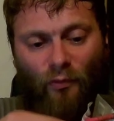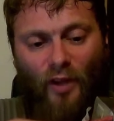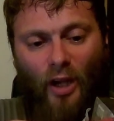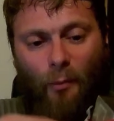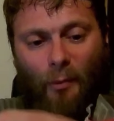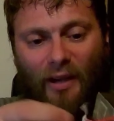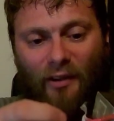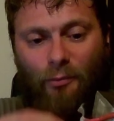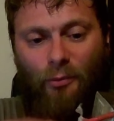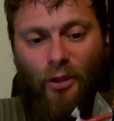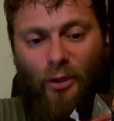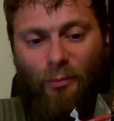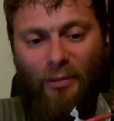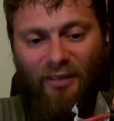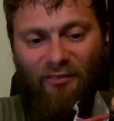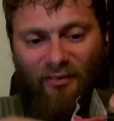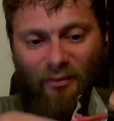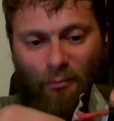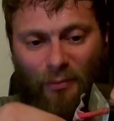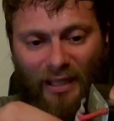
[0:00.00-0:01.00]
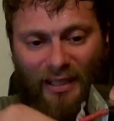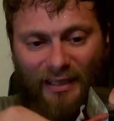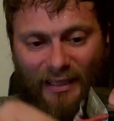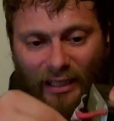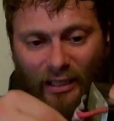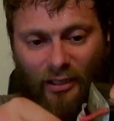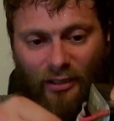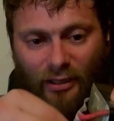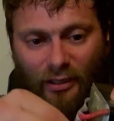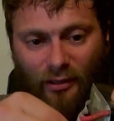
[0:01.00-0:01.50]
I might have to put a bit of a
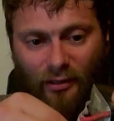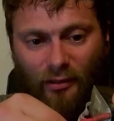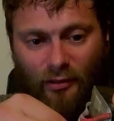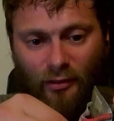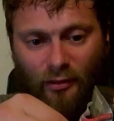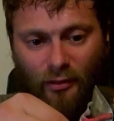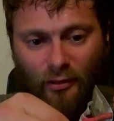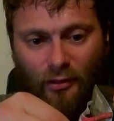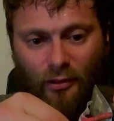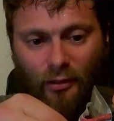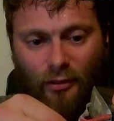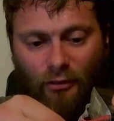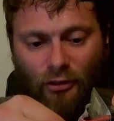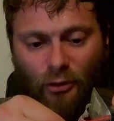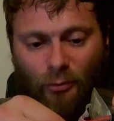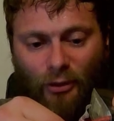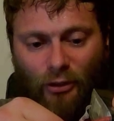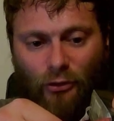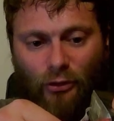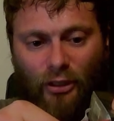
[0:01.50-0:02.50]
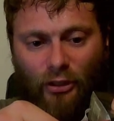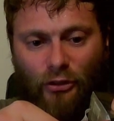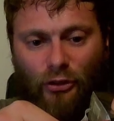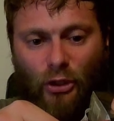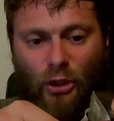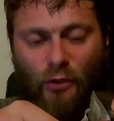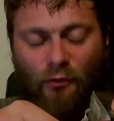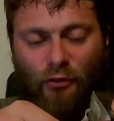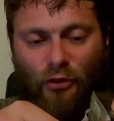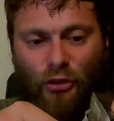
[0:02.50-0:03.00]
pigtail on it to make sure that's
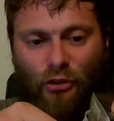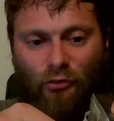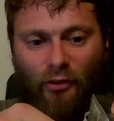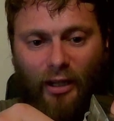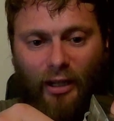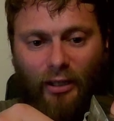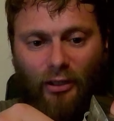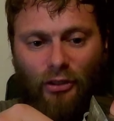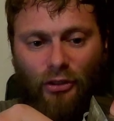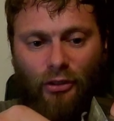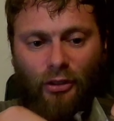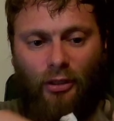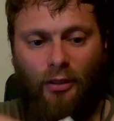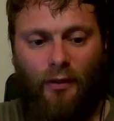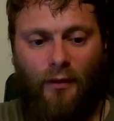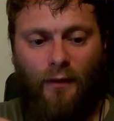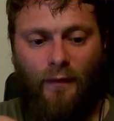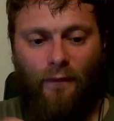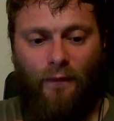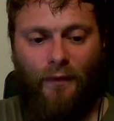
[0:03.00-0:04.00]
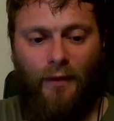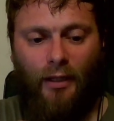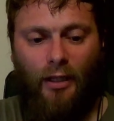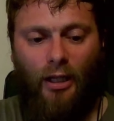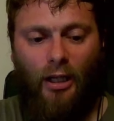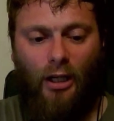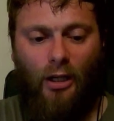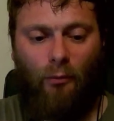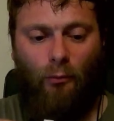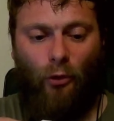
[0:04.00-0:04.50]
not overstretched.
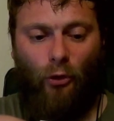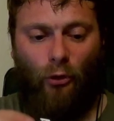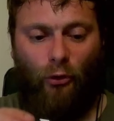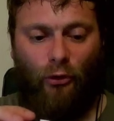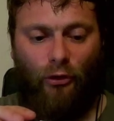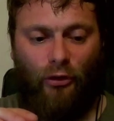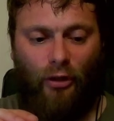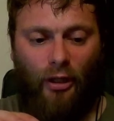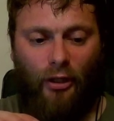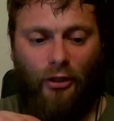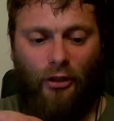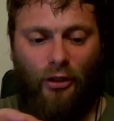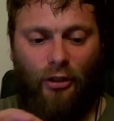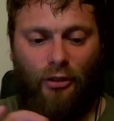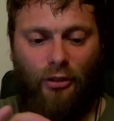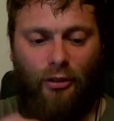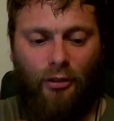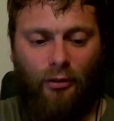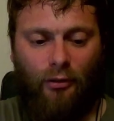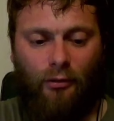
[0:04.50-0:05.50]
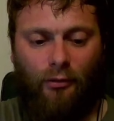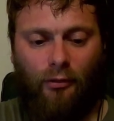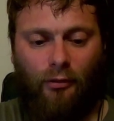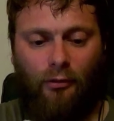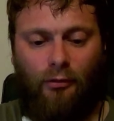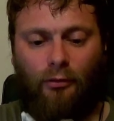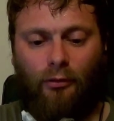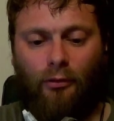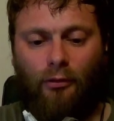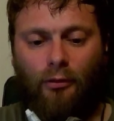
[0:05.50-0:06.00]
Or I could
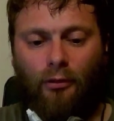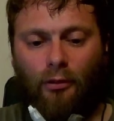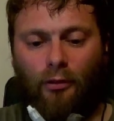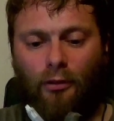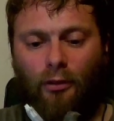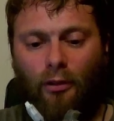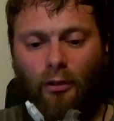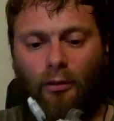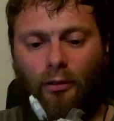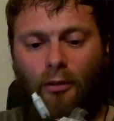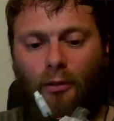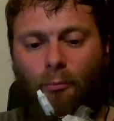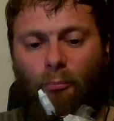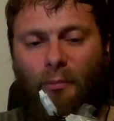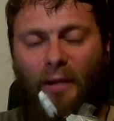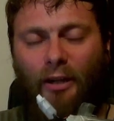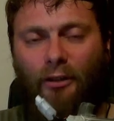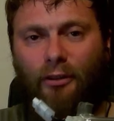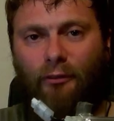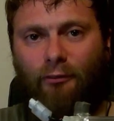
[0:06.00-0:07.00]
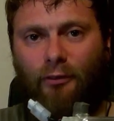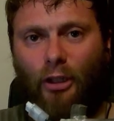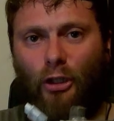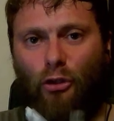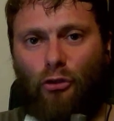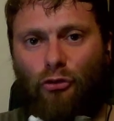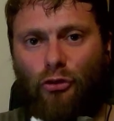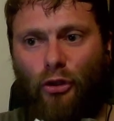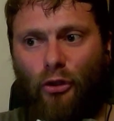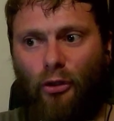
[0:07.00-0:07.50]
mount the flight
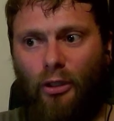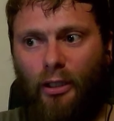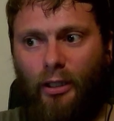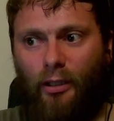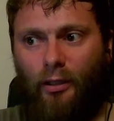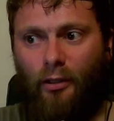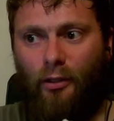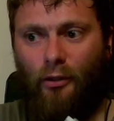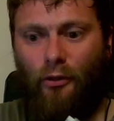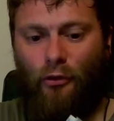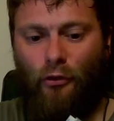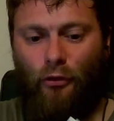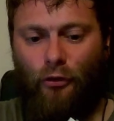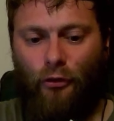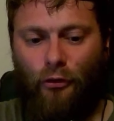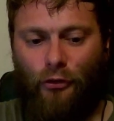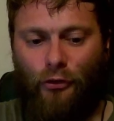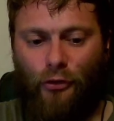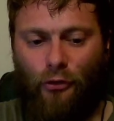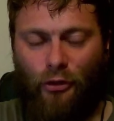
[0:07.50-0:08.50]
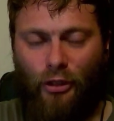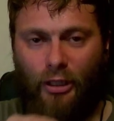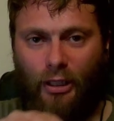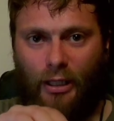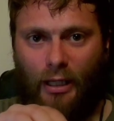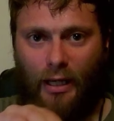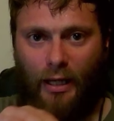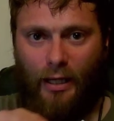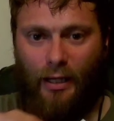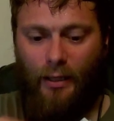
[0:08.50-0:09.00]
controller so
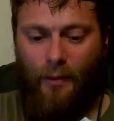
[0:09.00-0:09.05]
the